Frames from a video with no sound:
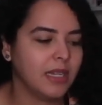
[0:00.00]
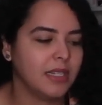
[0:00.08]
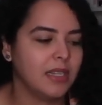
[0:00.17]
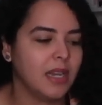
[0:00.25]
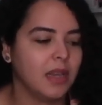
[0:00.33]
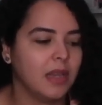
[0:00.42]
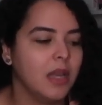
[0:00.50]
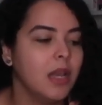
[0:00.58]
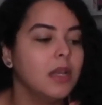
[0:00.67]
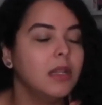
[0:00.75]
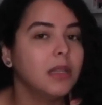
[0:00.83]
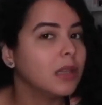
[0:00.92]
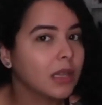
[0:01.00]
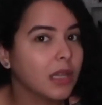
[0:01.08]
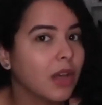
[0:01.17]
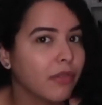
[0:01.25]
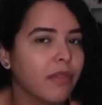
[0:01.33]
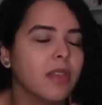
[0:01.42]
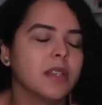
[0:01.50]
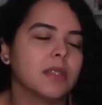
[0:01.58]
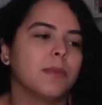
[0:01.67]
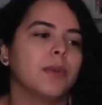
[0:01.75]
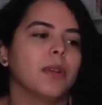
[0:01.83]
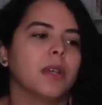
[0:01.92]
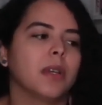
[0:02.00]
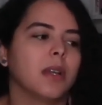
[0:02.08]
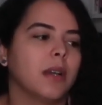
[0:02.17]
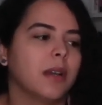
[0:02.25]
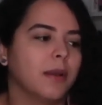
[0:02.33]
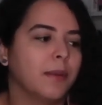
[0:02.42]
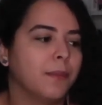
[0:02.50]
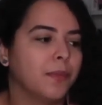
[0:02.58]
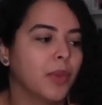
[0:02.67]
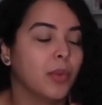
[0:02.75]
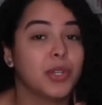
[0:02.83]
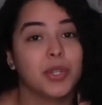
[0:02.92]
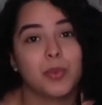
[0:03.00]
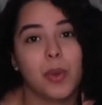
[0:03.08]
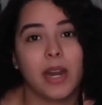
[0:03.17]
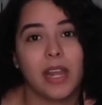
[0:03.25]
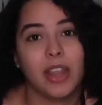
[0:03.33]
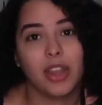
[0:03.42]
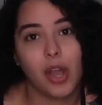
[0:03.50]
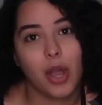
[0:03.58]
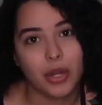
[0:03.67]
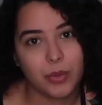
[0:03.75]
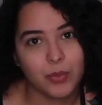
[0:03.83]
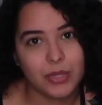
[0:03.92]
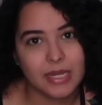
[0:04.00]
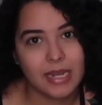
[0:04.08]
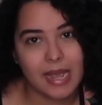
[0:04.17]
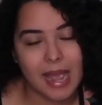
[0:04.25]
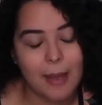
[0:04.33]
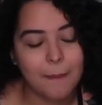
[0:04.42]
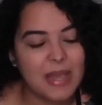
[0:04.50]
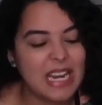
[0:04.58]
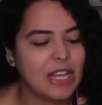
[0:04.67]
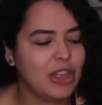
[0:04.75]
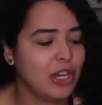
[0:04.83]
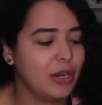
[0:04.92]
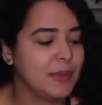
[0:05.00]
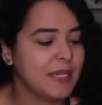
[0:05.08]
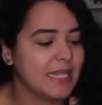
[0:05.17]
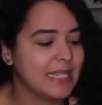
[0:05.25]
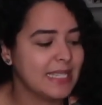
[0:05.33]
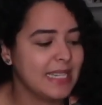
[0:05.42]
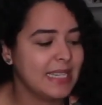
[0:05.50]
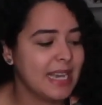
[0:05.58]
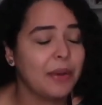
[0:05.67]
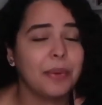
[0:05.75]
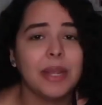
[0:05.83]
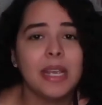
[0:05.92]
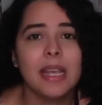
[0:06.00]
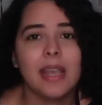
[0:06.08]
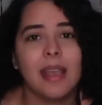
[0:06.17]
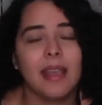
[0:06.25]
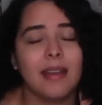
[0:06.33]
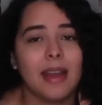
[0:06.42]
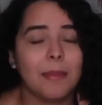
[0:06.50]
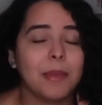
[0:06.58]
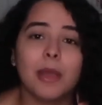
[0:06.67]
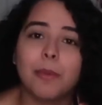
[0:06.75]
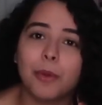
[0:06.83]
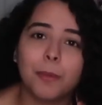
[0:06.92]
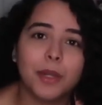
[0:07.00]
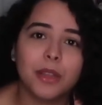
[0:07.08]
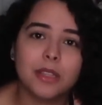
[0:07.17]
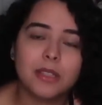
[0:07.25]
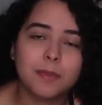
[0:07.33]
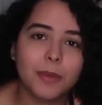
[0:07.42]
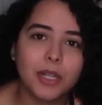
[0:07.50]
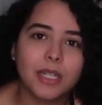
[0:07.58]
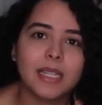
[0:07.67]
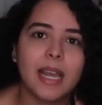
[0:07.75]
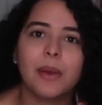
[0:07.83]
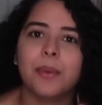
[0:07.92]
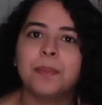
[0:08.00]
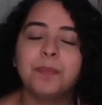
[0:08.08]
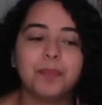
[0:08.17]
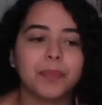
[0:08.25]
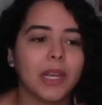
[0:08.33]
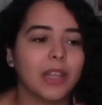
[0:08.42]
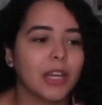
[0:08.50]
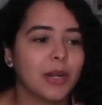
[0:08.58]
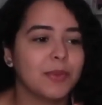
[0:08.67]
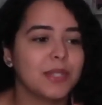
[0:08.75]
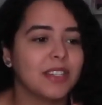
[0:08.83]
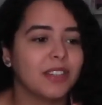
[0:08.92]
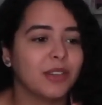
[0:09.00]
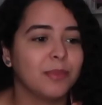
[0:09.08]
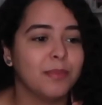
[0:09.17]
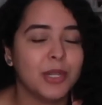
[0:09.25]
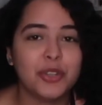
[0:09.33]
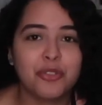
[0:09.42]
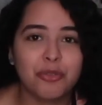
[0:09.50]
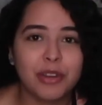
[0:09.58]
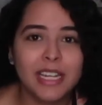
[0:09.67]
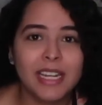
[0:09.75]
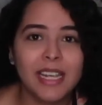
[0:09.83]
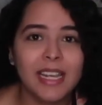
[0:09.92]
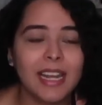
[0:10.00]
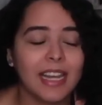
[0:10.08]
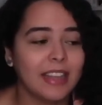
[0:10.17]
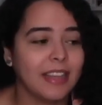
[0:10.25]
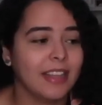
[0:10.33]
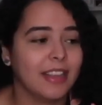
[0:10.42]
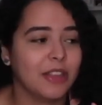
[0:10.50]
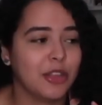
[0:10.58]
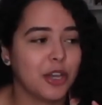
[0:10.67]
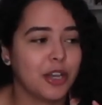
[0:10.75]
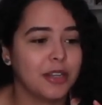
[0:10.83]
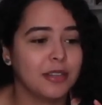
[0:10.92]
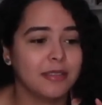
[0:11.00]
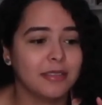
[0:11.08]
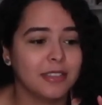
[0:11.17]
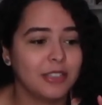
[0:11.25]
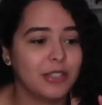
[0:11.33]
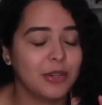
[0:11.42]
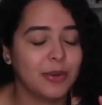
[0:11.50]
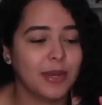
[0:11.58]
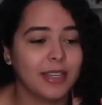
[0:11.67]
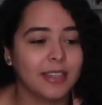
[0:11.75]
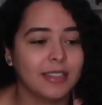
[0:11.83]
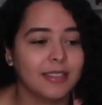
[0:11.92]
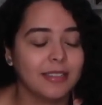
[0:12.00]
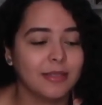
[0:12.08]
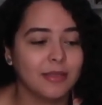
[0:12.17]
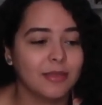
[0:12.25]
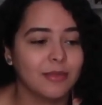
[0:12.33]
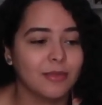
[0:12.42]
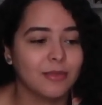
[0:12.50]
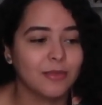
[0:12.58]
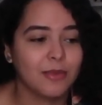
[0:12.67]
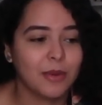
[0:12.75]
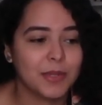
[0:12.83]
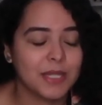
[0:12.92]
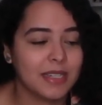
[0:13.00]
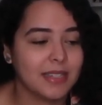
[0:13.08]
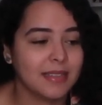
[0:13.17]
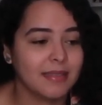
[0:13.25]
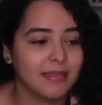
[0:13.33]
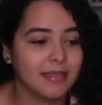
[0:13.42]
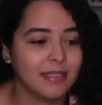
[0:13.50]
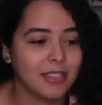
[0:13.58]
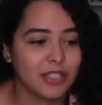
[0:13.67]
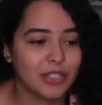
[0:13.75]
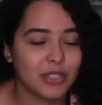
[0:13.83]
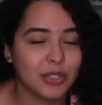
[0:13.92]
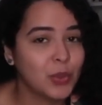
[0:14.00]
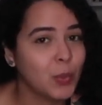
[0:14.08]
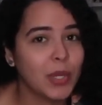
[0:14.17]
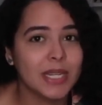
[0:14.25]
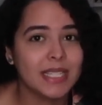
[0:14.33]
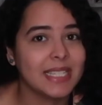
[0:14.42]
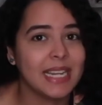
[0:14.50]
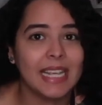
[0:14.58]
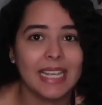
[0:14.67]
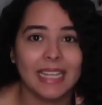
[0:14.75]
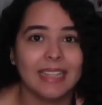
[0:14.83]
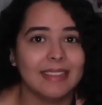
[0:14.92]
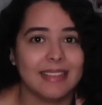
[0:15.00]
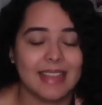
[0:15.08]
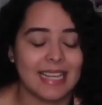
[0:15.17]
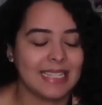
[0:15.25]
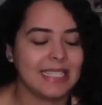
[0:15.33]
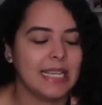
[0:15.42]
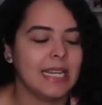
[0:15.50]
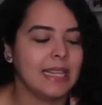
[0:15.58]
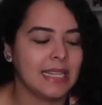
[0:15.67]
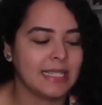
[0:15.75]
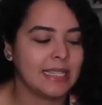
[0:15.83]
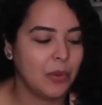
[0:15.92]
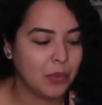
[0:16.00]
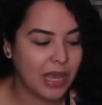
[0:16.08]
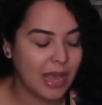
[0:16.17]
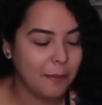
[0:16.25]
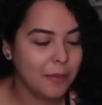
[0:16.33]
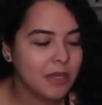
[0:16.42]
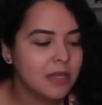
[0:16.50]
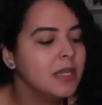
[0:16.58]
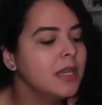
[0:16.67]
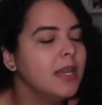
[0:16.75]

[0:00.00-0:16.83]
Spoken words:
I did not love this book, which is what I thought was gonna happen. I thought I was gonna sit down and not be able to put this book down. I thought I was gonna binge read it. I thought, you know, I was gonna just do one sitting and that's it, and that's not what happened.